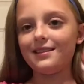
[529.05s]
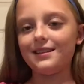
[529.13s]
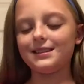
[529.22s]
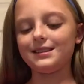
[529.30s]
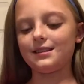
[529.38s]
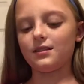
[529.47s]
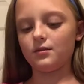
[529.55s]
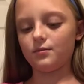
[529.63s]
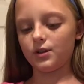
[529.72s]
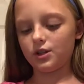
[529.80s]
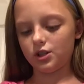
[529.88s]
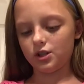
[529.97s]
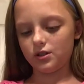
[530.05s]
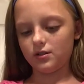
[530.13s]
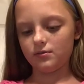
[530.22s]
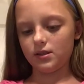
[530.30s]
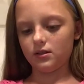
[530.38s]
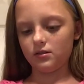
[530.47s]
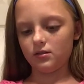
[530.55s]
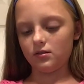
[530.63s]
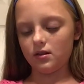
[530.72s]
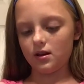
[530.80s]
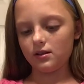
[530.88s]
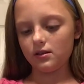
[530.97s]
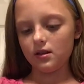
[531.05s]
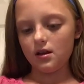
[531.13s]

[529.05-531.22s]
This is a good brush, I'm telling you guys.